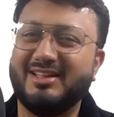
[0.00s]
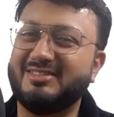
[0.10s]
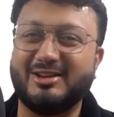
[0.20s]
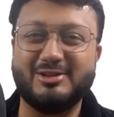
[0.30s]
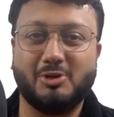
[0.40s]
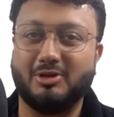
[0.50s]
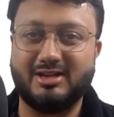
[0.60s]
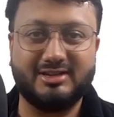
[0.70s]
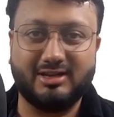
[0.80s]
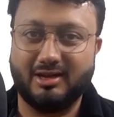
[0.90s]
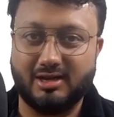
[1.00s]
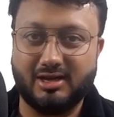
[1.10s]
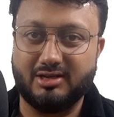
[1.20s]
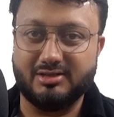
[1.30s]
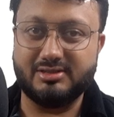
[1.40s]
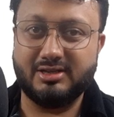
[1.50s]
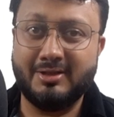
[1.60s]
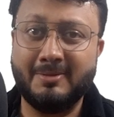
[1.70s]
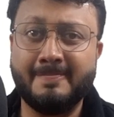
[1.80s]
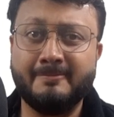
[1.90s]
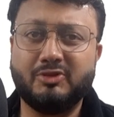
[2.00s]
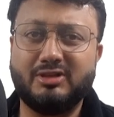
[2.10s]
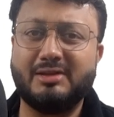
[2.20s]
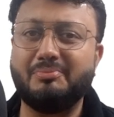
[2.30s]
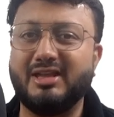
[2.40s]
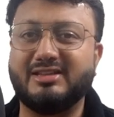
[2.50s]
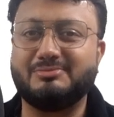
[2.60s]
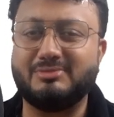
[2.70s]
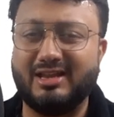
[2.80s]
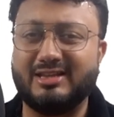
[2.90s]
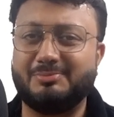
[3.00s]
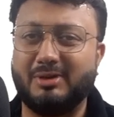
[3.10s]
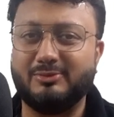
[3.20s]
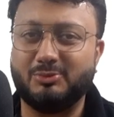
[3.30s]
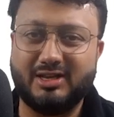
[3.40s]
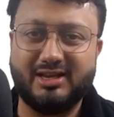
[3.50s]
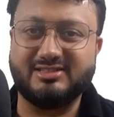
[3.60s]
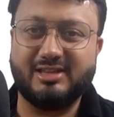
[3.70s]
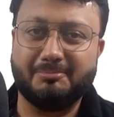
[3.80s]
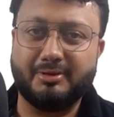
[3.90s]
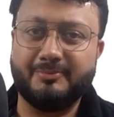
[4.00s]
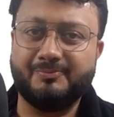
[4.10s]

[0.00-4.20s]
That is all that an Alankar is. Let me explain with an example.